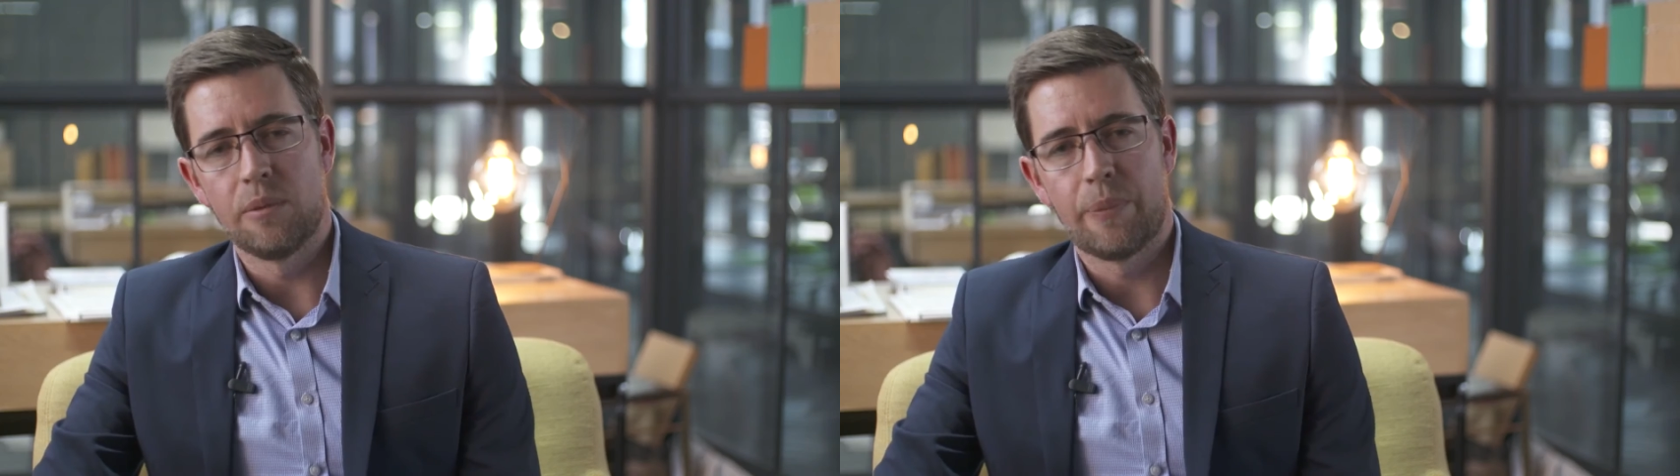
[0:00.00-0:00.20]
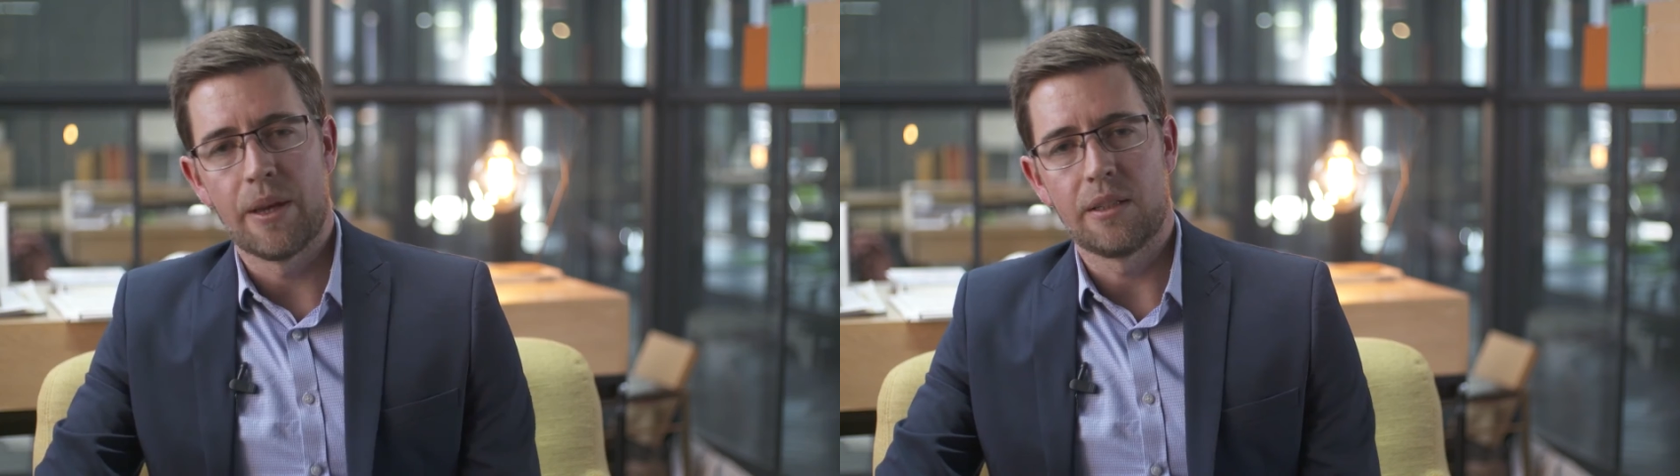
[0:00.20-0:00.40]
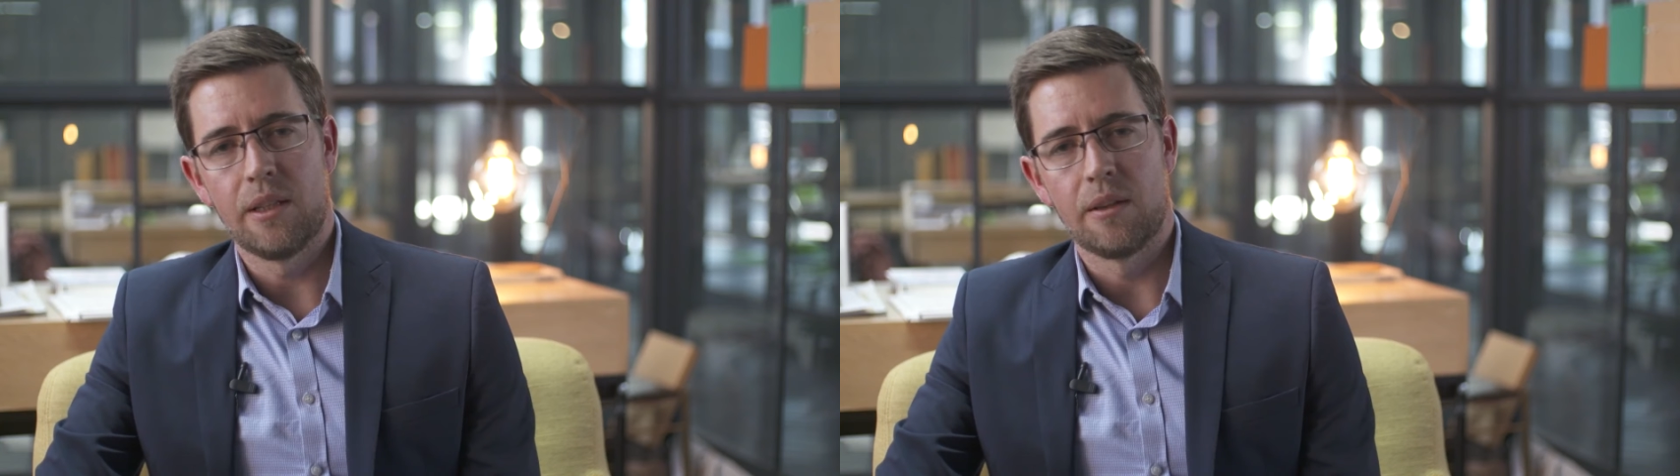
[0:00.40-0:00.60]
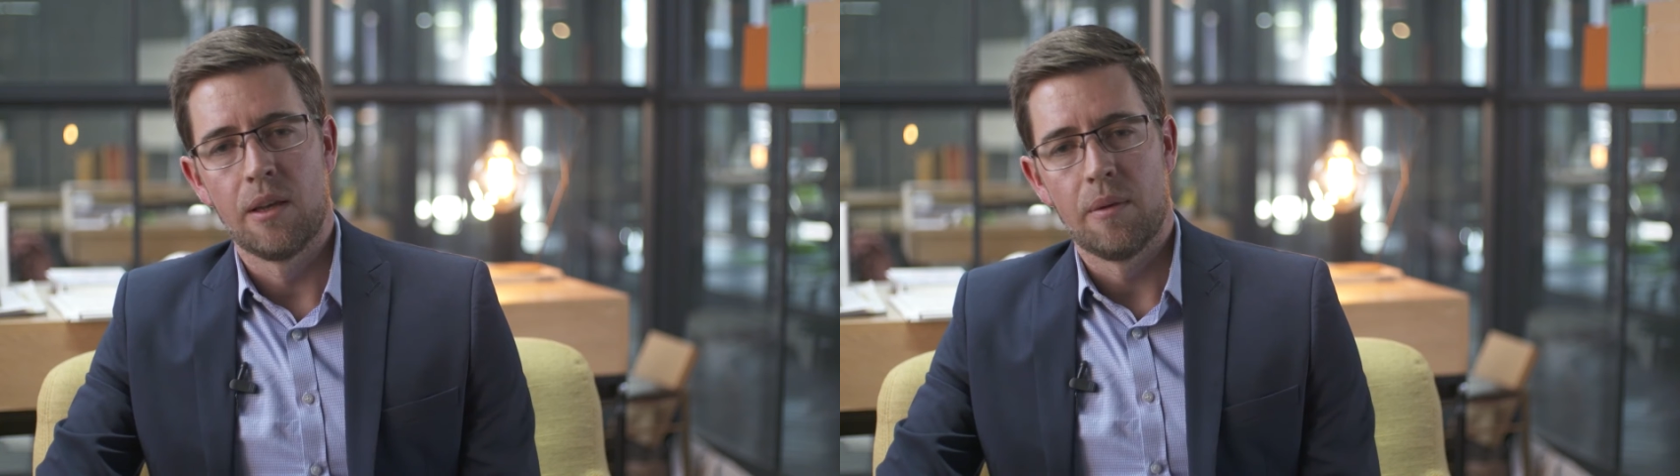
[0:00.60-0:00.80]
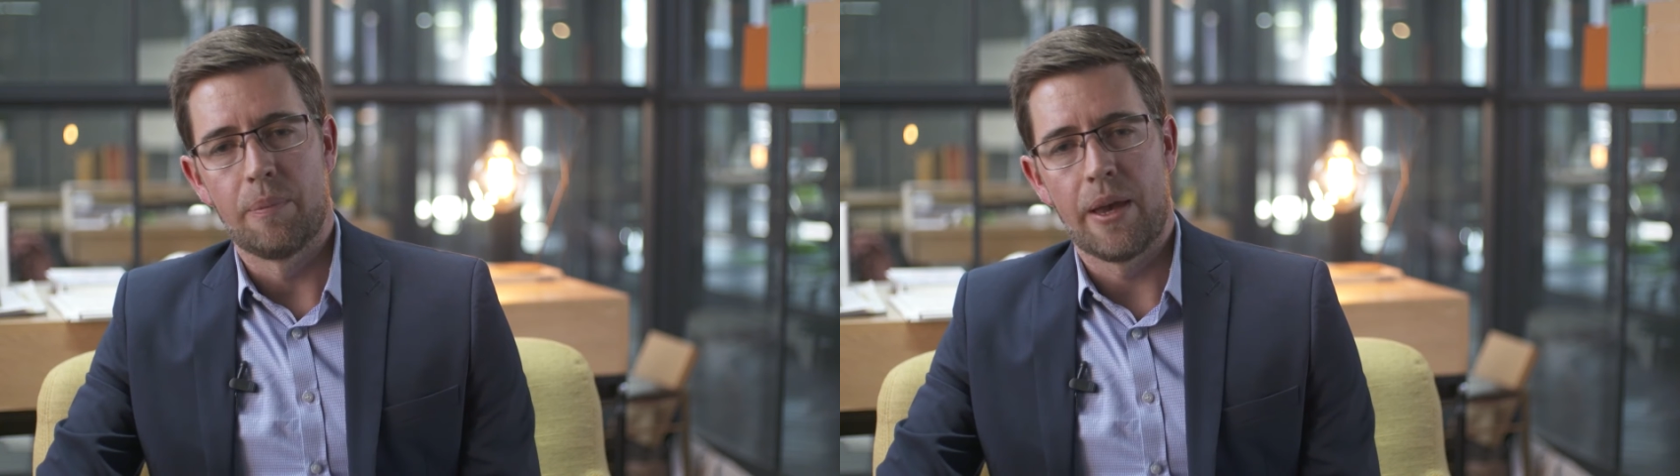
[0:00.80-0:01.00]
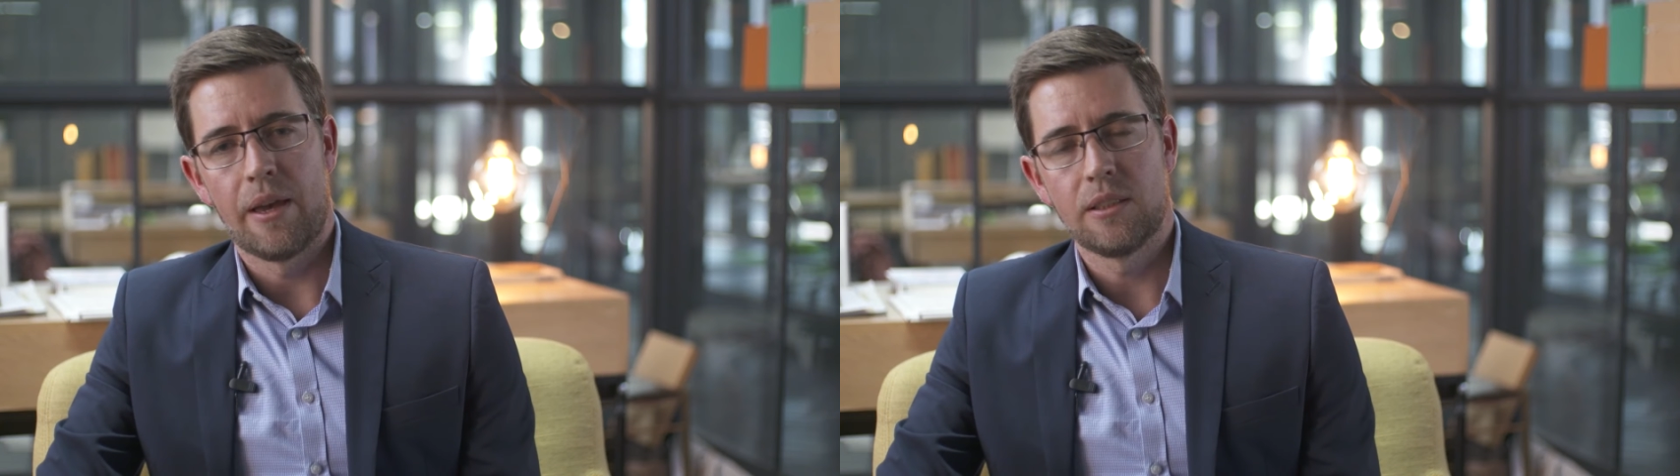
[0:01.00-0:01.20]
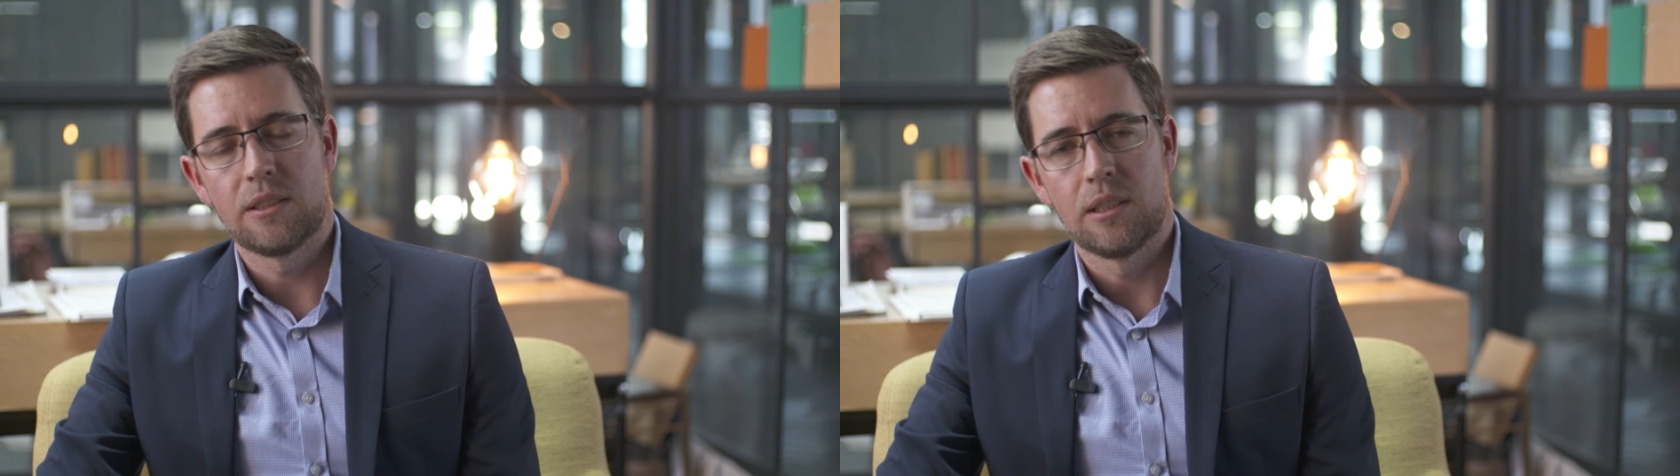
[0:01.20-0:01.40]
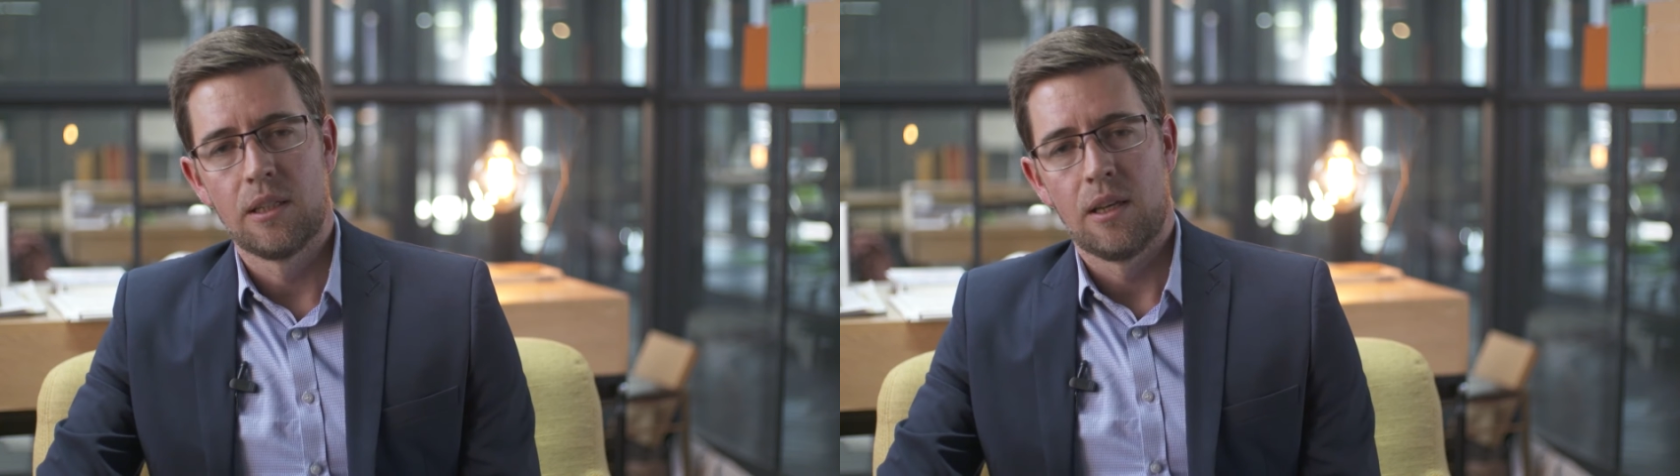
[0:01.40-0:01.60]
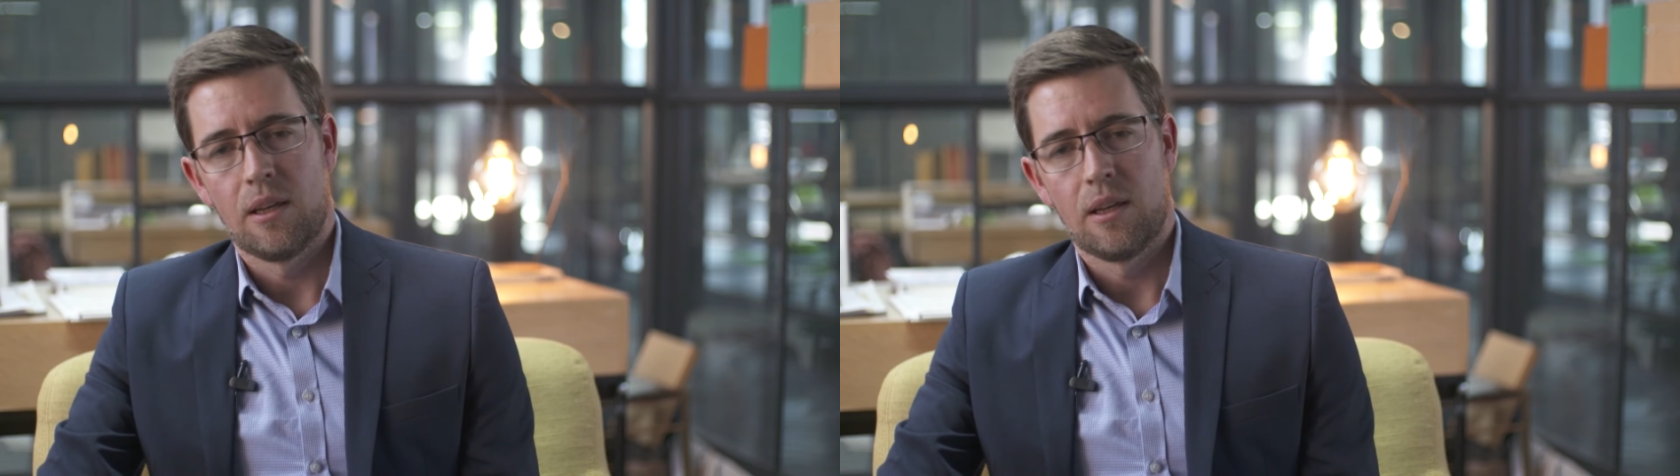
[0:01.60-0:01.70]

impacting banks,